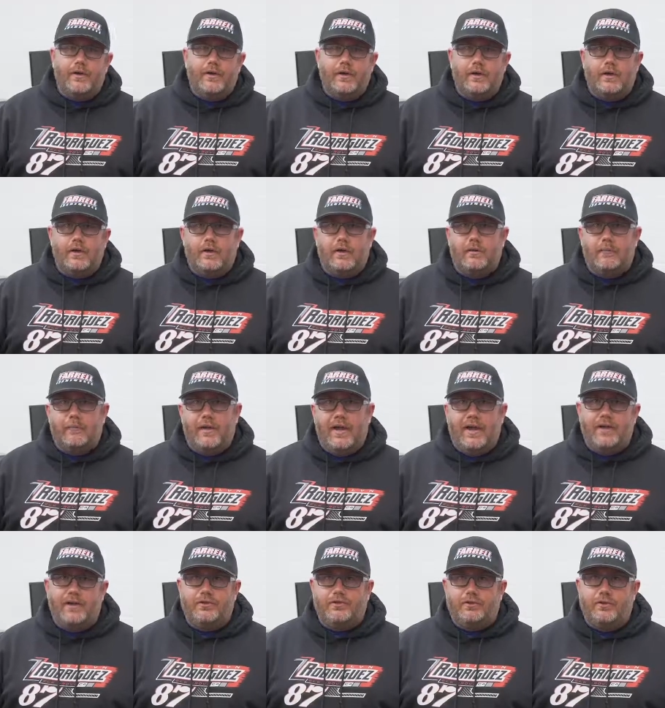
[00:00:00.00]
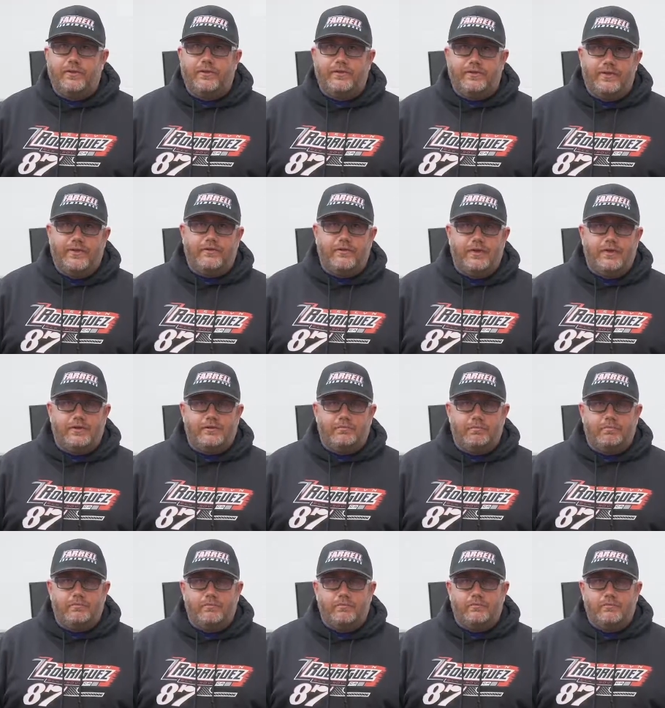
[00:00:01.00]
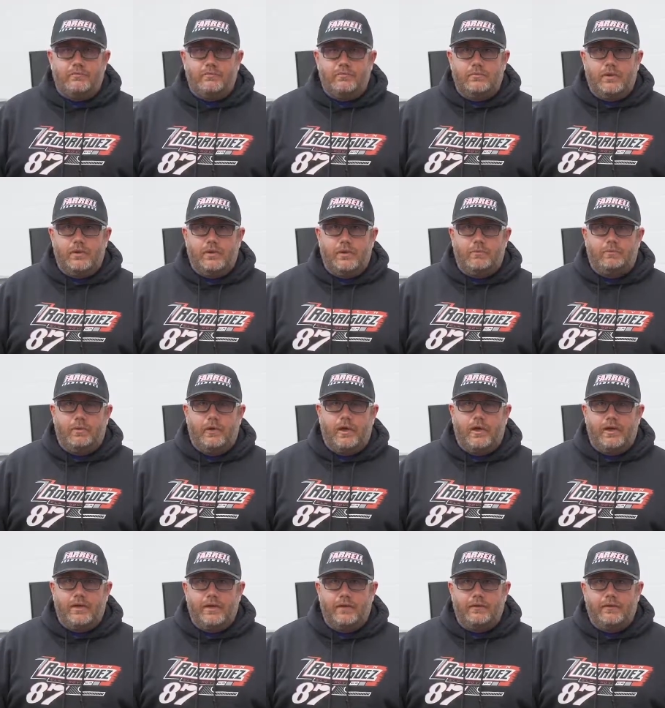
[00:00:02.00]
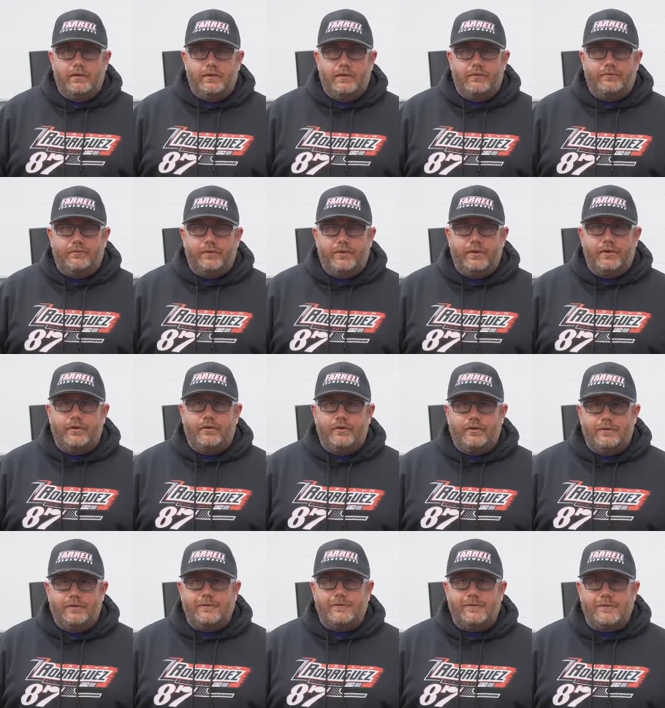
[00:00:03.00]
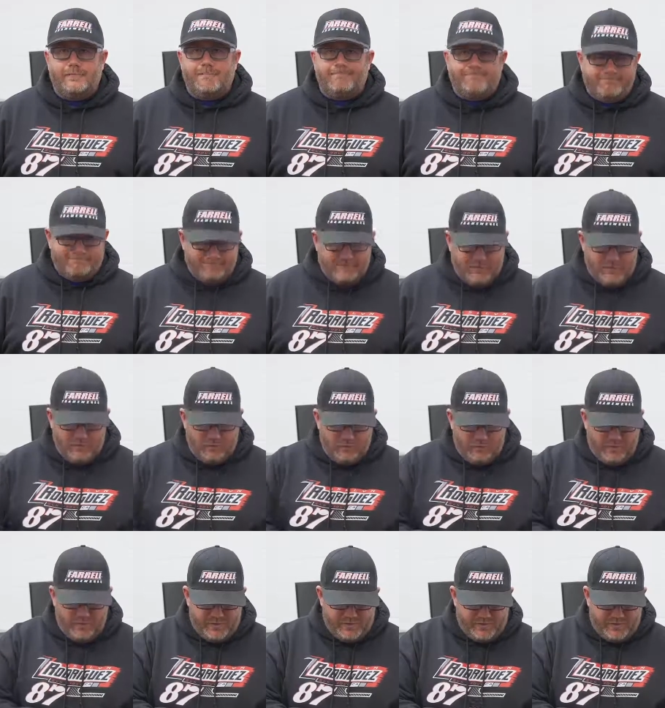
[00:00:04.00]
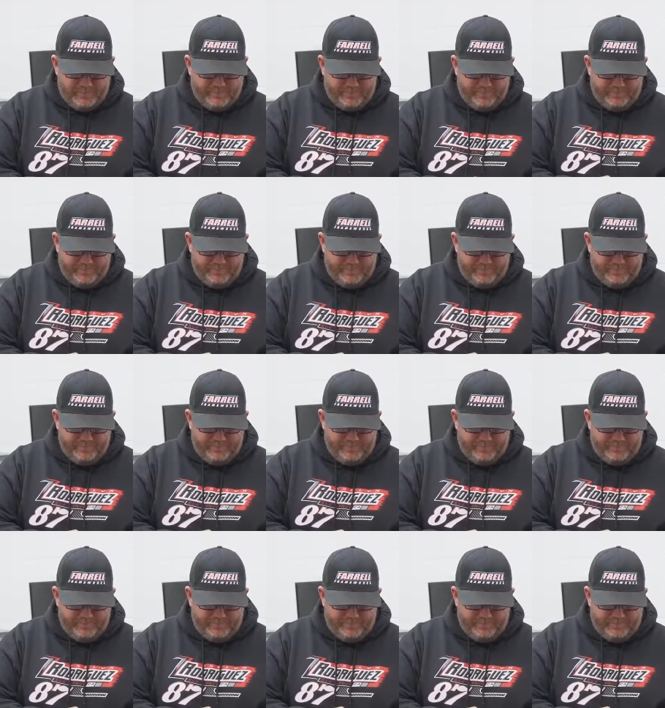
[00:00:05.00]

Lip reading: 8-inch with a 7-inch body on the left rear. So, good question.